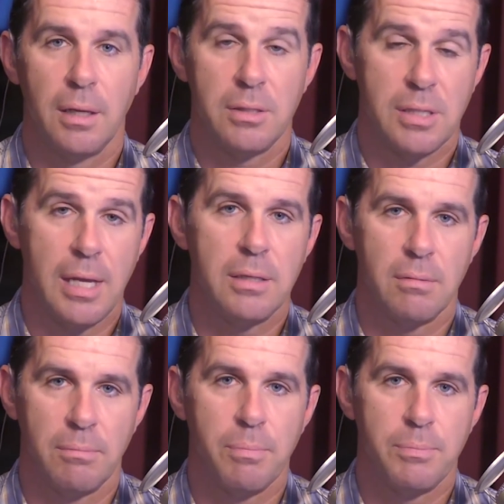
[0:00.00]
Saint
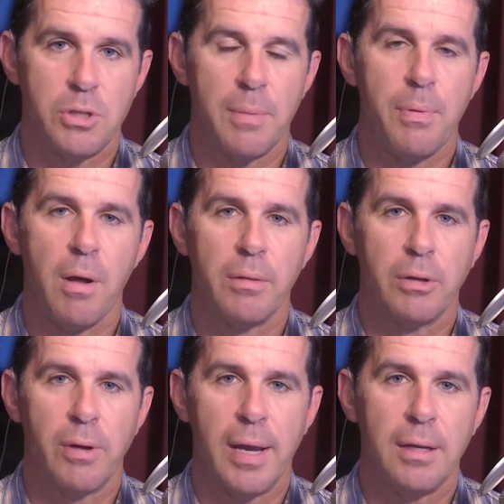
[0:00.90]
John Paul
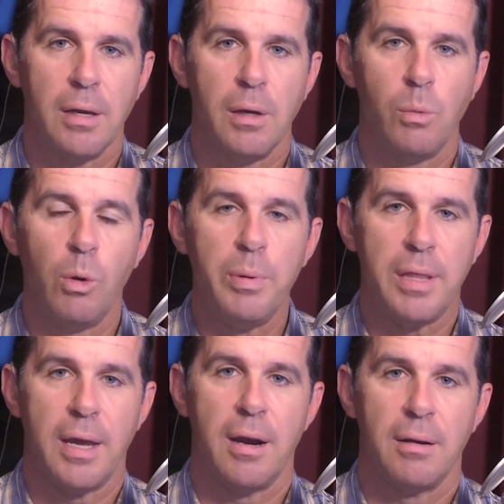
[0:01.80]
the Great. We'll
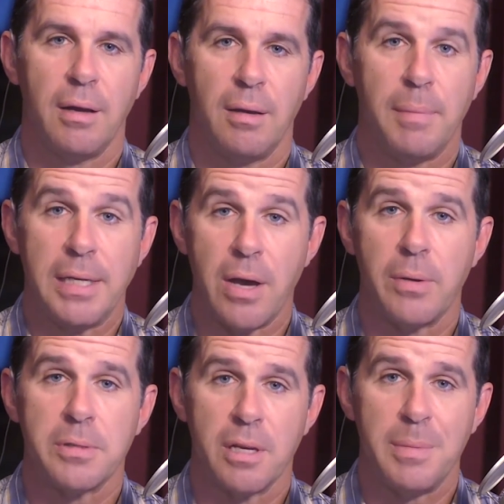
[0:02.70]
be there. My
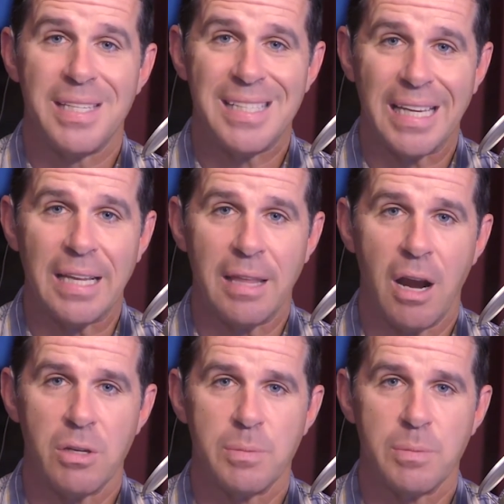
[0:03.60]
daughter's going to be singing there